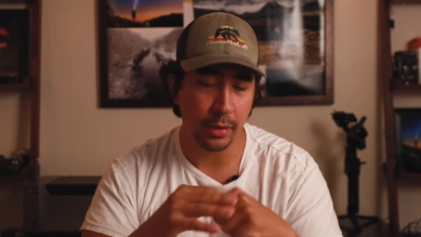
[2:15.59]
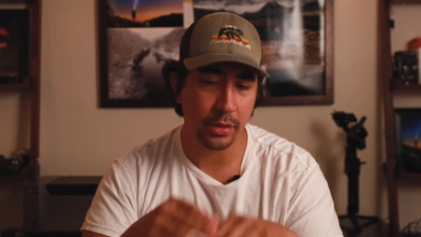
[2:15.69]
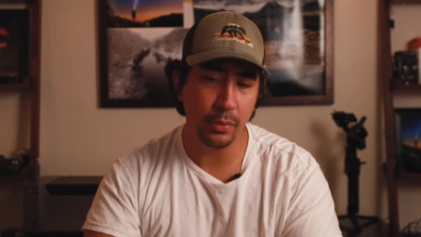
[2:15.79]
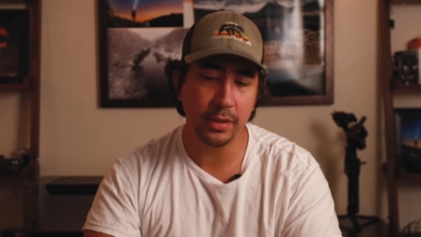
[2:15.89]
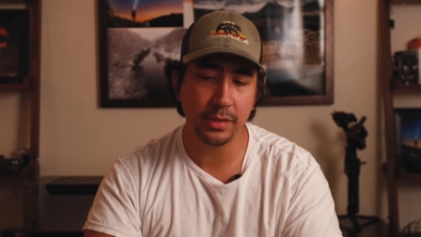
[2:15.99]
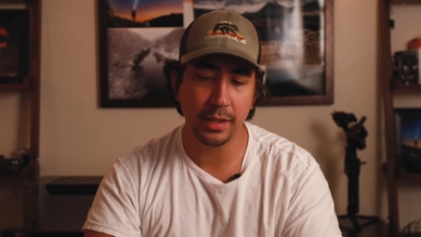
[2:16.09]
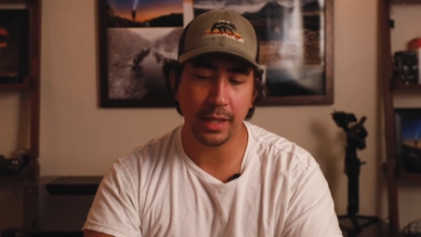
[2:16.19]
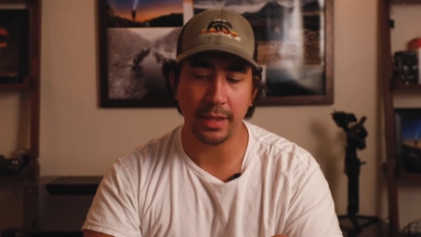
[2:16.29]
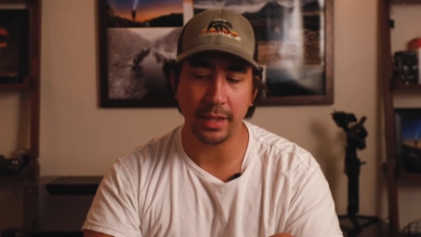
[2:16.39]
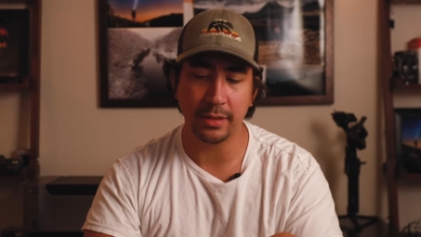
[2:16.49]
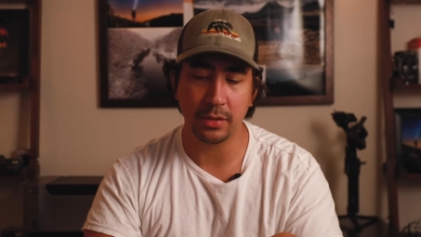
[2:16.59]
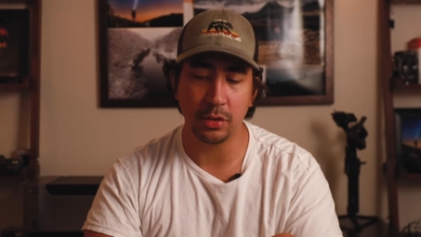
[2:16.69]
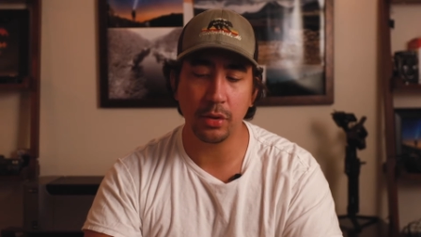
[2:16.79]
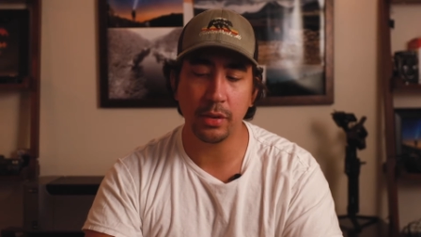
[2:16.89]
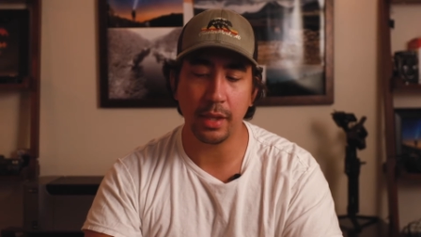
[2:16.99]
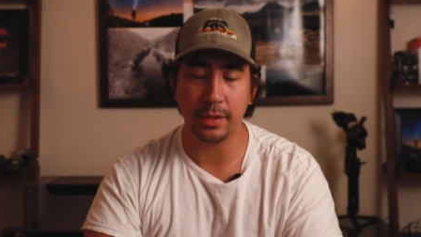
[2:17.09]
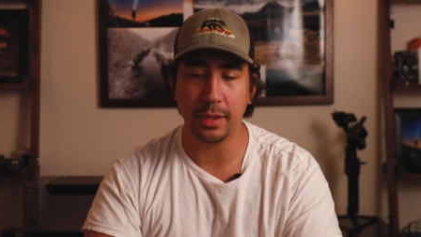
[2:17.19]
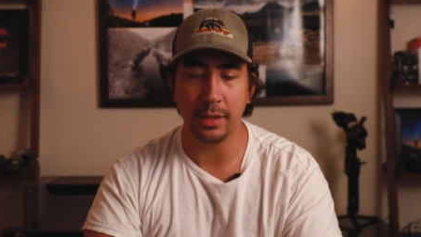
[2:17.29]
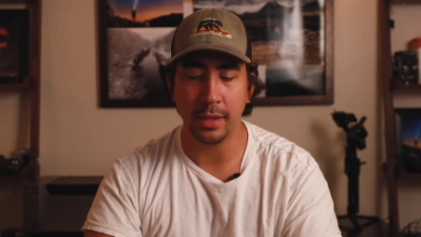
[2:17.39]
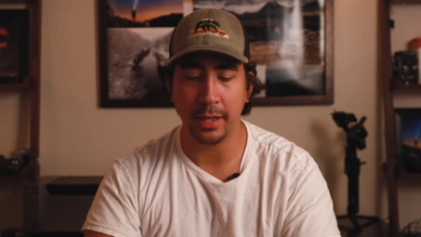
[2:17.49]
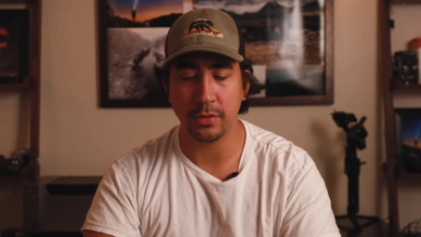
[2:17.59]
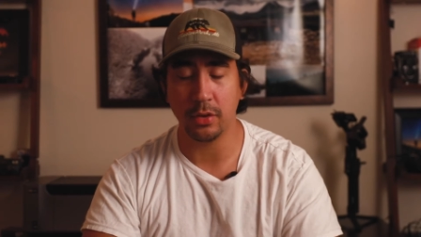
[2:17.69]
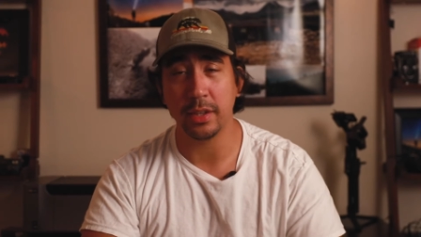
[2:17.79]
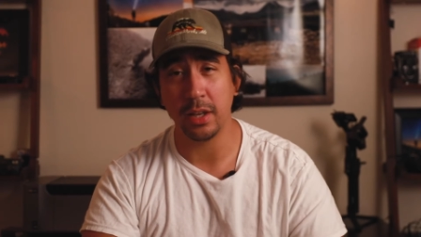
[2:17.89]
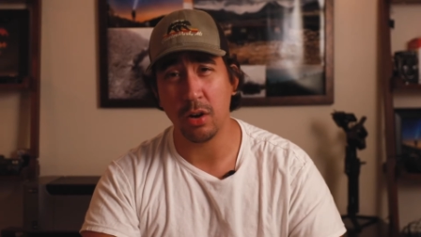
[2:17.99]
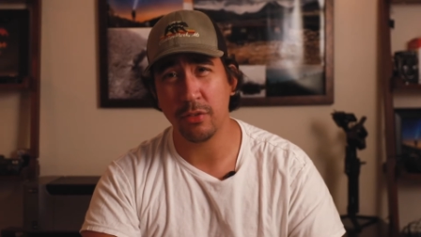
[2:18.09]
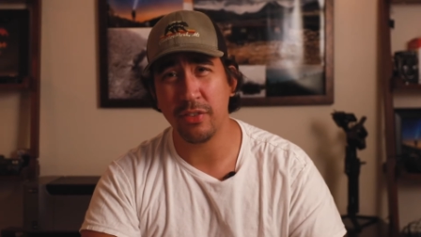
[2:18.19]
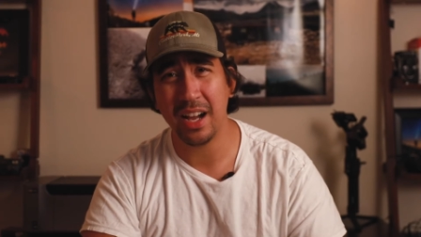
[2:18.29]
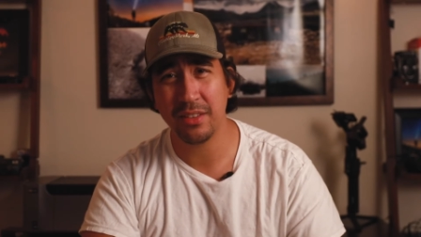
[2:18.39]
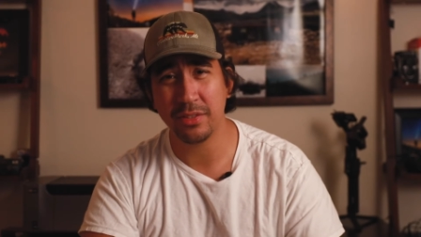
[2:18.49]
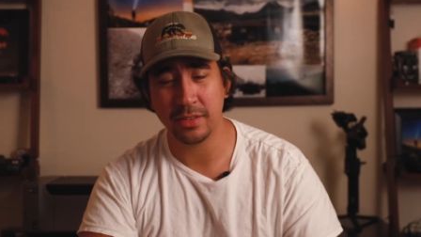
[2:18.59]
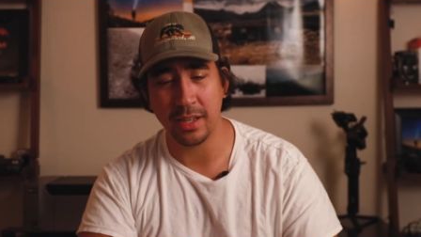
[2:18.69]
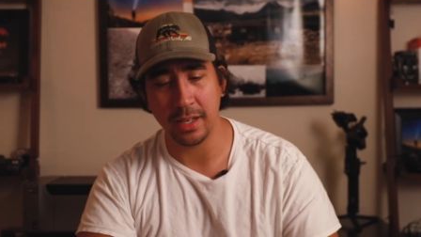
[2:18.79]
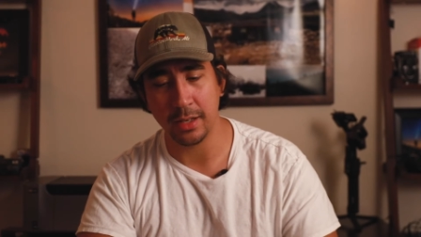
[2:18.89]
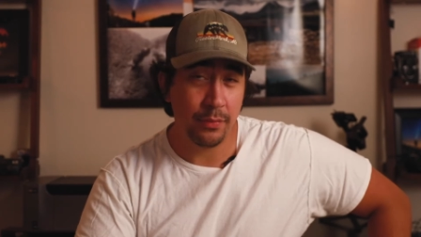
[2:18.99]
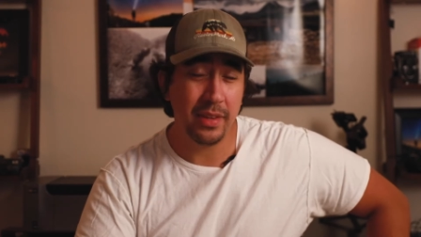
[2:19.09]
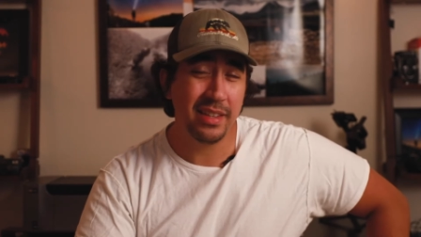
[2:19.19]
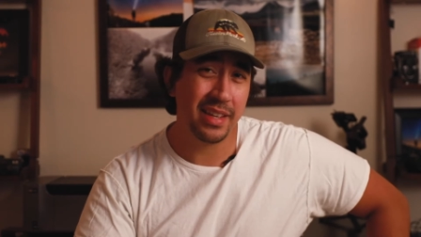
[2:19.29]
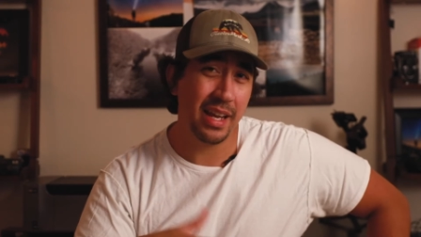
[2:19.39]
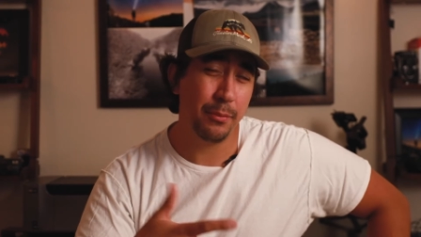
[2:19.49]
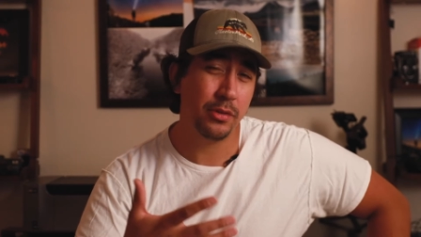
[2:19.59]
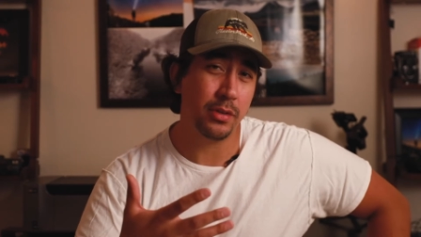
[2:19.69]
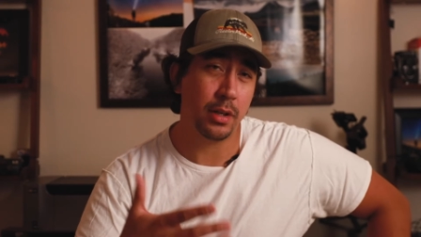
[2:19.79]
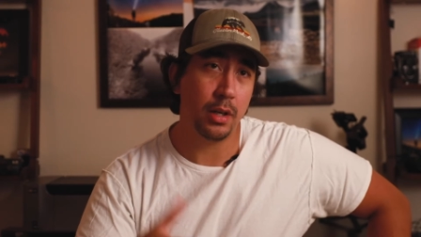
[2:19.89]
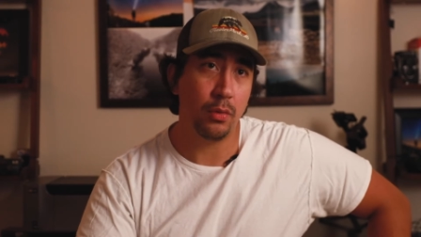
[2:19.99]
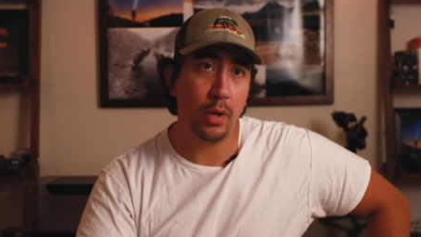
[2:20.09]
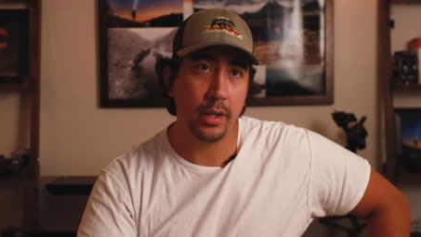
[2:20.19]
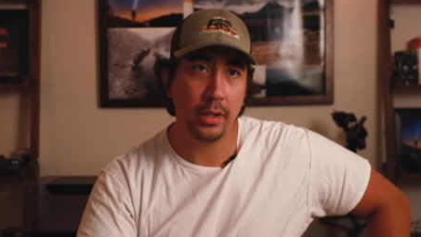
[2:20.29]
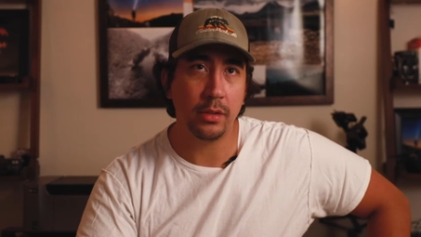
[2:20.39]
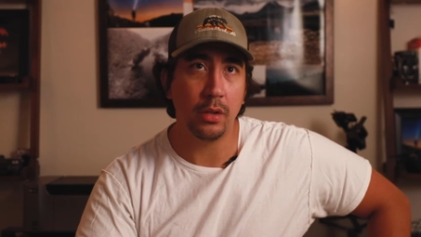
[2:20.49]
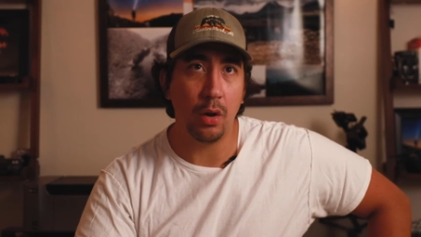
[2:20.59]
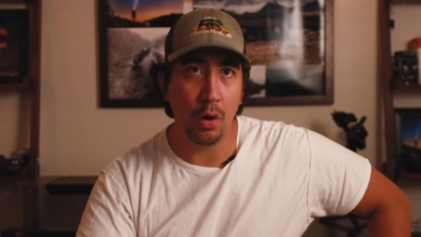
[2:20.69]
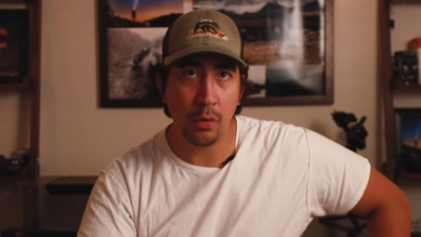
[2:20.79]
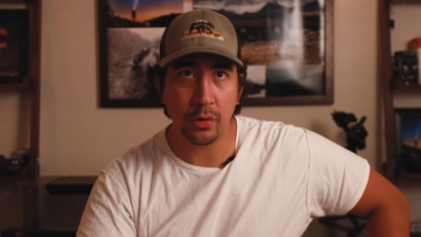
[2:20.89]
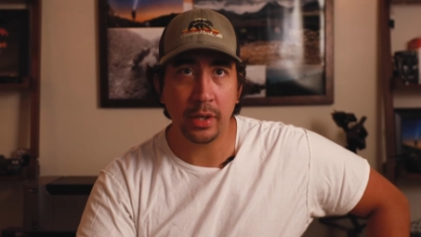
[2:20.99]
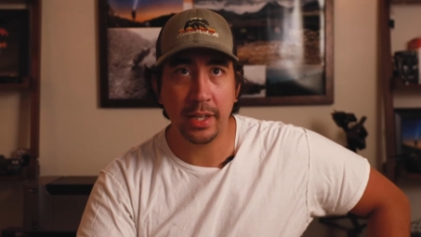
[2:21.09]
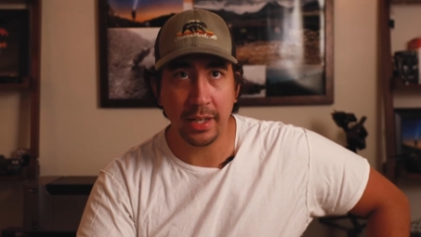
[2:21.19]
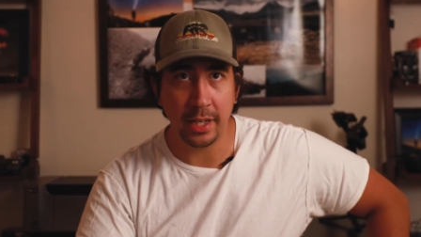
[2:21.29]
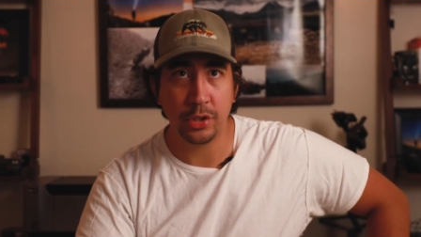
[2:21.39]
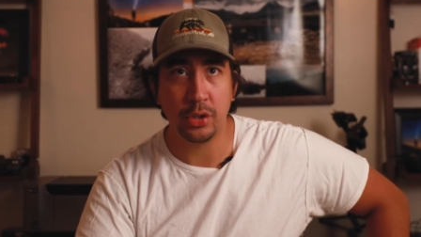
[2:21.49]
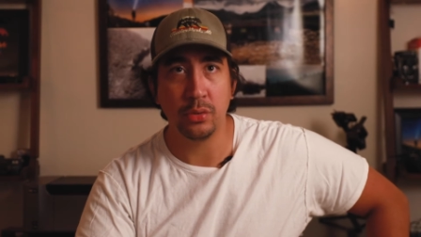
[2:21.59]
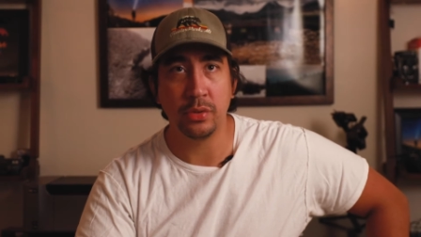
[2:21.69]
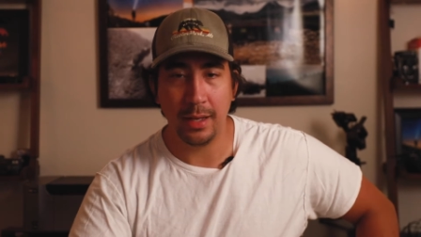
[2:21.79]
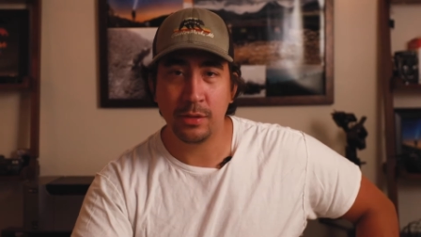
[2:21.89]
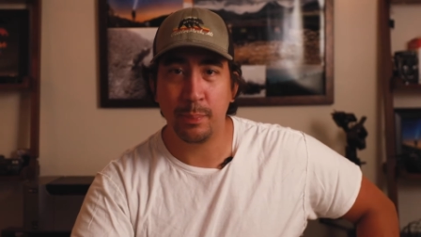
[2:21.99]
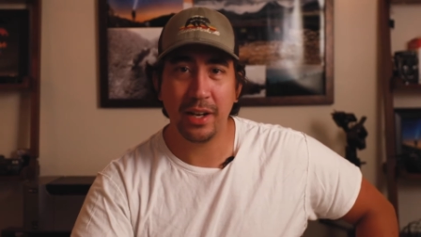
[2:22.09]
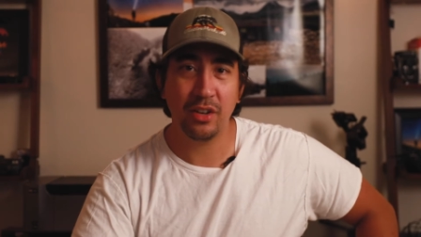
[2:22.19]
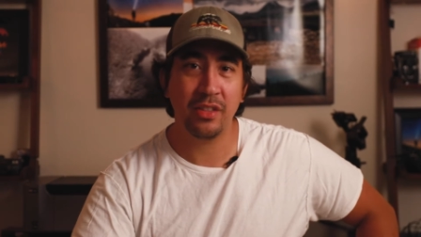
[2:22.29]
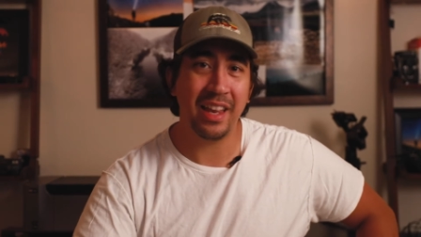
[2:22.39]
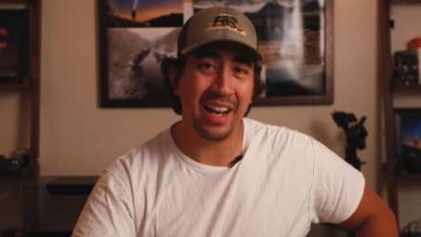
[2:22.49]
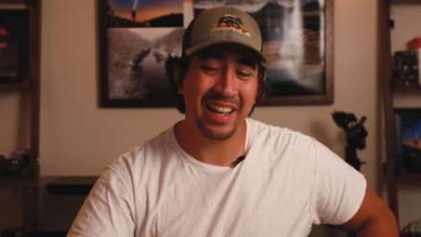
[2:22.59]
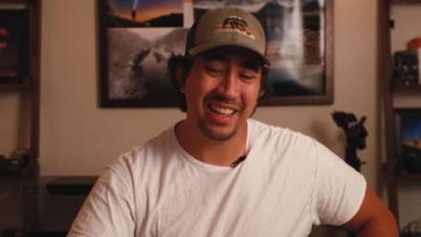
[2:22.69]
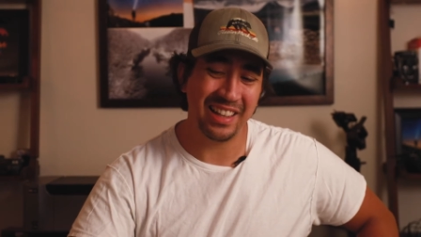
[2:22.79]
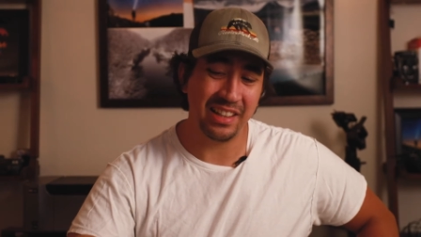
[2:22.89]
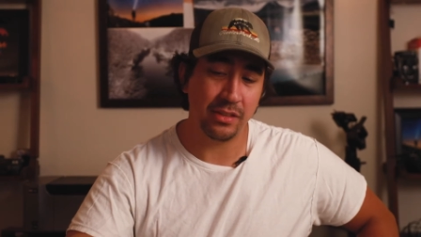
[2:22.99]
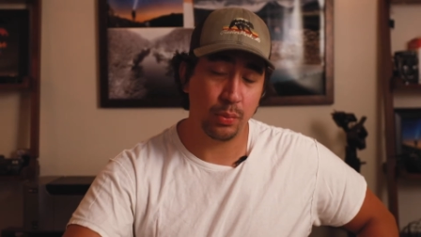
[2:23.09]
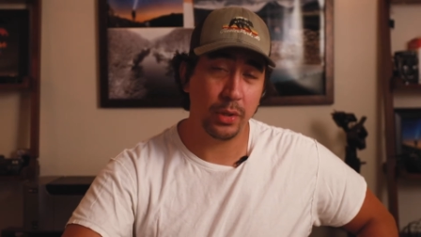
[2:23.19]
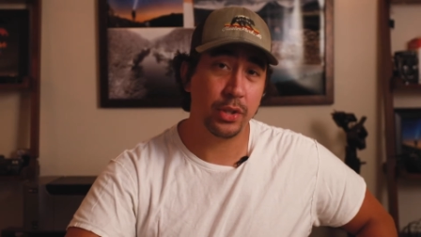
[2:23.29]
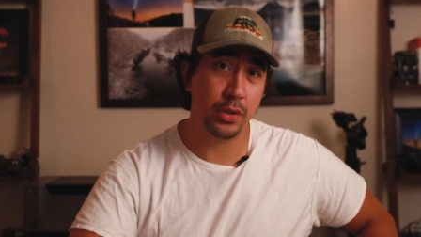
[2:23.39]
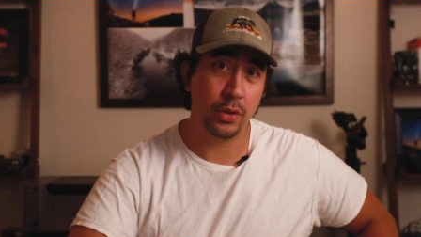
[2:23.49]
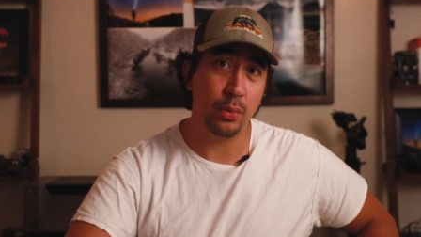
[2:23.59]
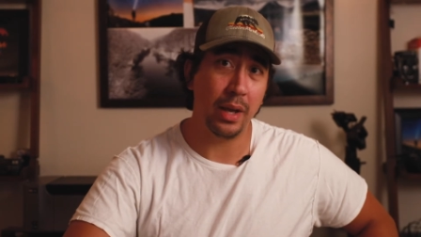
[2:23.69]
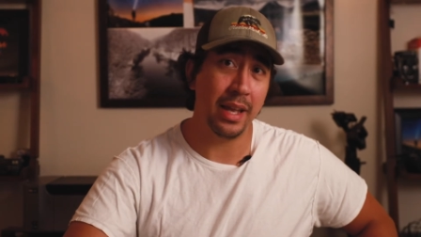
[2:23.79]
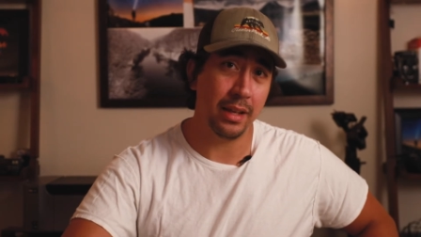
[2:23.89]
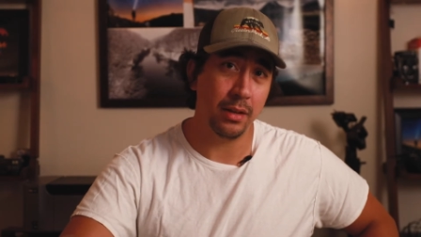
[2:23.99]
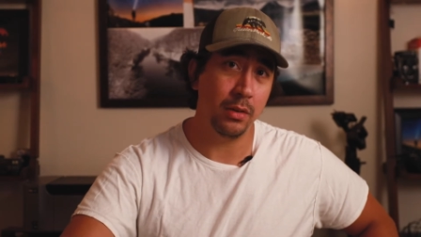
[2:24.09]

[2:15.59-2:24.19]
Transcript: But the reason that that's good that that's on the R5 is that if these cameras are going to run into overheating issues, it's better that I can switch to a